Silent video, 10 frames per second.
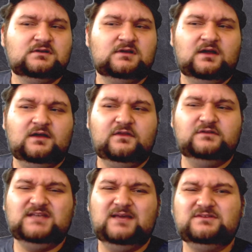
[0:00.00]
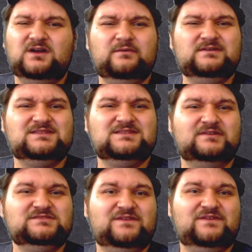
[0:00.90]
those games are always the
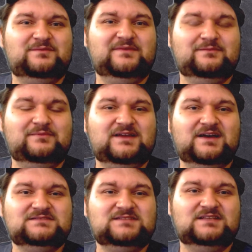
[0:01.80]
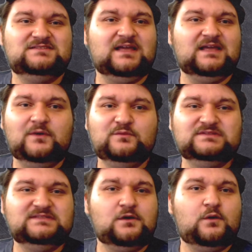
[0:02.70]
most fun to me because I go in with
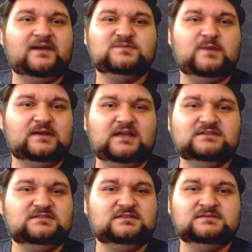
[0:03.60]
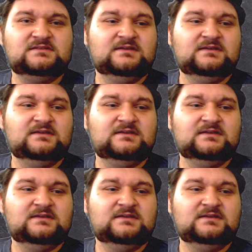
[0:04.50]
0 expectations.